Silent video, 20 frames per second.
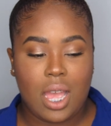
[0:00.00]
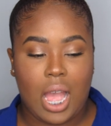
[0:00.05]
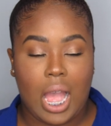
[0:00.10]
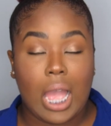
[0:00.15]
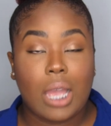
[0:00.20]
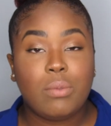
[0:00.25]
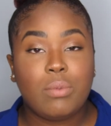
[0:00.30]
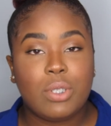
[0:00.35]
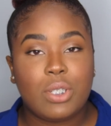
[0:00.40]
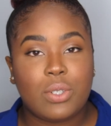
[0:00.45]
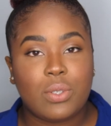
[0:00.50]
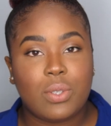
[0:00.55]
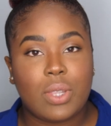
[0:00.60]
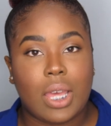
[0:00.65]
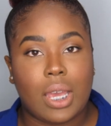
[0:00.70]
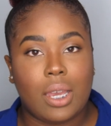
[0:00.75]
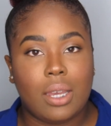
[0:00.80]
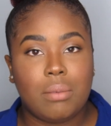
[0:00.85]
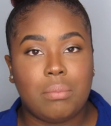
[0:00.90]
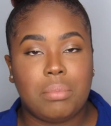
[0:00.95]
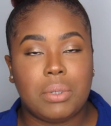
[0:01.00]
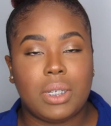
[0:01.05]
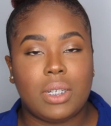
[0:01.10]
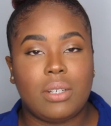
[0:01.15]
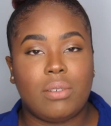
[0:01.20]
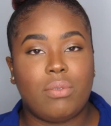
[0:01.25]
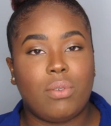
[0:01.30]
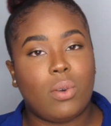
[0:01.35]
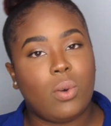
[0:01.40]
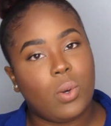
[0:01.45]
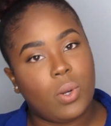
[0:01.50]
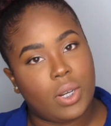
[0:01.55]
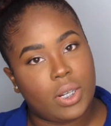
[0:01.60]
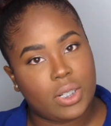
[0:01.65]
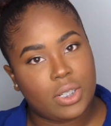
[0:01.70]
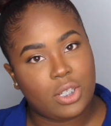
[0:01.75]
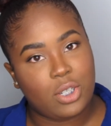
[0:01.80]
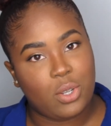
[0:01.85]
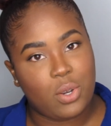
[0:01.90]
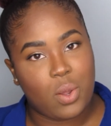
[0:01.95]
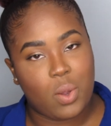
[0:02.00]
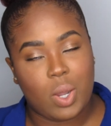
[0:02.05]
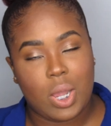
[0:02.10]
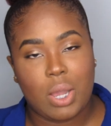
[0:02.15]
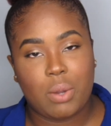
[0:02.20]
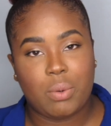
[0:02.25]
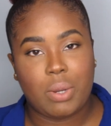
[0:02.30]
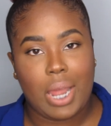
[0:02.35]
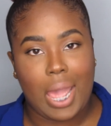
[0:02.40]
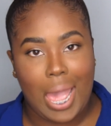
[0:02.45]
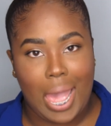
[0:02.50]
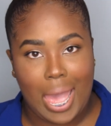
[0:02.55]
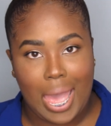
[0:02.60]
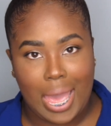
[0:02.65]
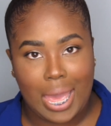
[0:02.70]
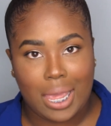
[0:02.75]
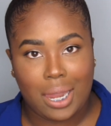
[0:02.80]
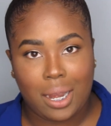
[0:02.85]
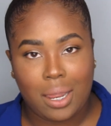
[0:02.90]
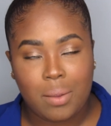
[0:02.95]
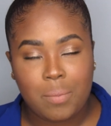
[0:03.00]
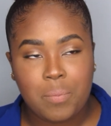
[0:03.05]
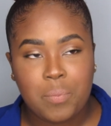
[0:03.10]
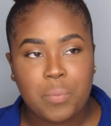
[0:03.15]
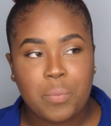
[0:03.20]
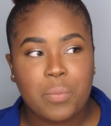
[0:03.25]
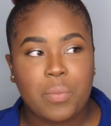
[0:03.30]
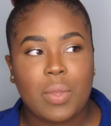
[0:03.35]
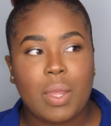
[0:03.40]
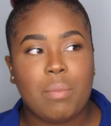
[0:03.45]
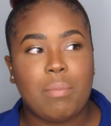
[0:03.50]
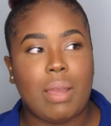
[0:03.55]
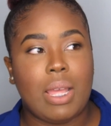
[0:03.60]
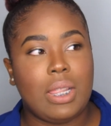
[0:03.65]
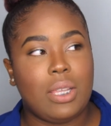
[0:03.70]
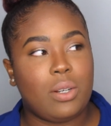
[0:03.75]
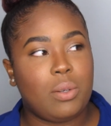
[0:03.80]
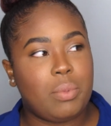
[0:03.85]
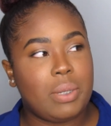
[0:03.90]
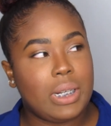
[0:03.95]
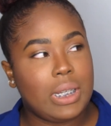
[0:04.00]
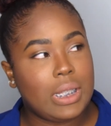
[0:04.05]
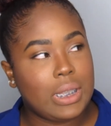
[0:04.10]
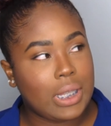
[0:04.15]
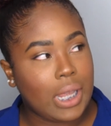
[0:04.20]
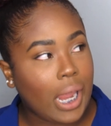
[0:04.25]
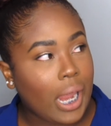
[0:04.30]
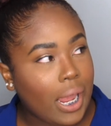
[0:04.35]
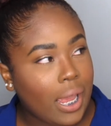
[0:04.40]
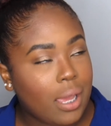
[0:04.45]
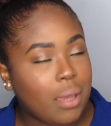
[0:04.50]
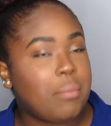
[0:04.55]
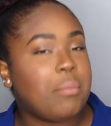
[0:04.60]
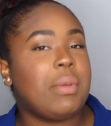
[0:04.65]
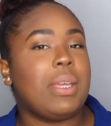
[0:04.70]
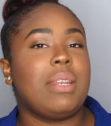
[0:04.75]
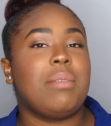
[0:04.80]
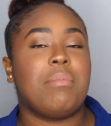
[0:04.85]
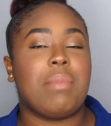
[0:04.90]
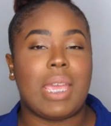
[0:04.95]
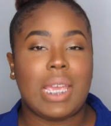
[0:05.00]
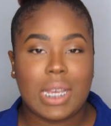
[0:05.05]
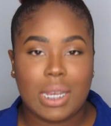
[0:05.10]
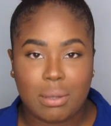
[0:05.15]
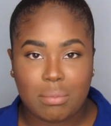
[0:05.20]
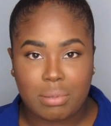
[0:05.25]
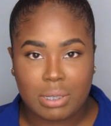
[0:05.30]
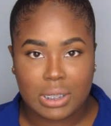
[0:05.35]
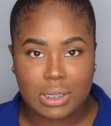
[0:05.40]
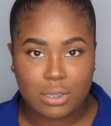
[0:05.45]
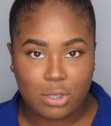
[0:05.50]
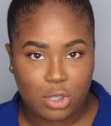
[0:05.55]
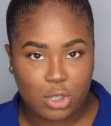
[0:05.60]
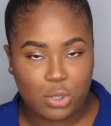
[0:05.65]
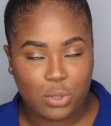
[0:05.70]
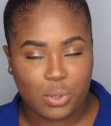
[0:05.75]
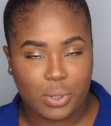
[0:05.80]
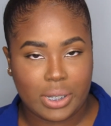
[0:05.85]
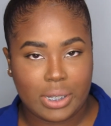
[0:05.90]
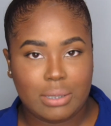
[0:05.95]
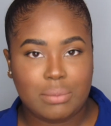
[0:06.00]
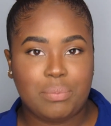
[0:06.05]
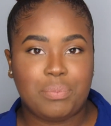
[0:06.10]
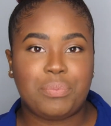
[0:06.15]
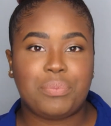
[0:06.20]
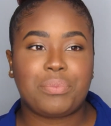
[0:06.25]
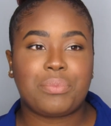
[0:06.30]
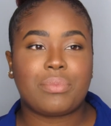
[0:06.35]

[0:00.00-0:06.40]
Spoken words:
I would do that, but of course, you know, I would add my little bit of glam and makeup into it.